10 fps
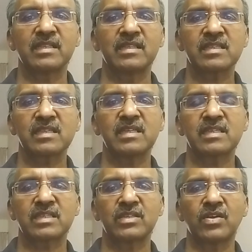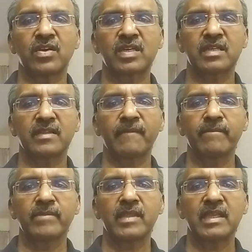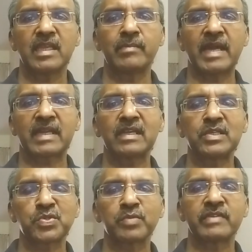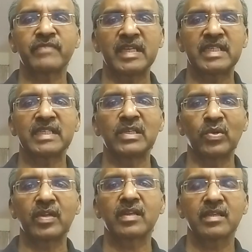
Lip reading: this is not a battle you should be fighting alone.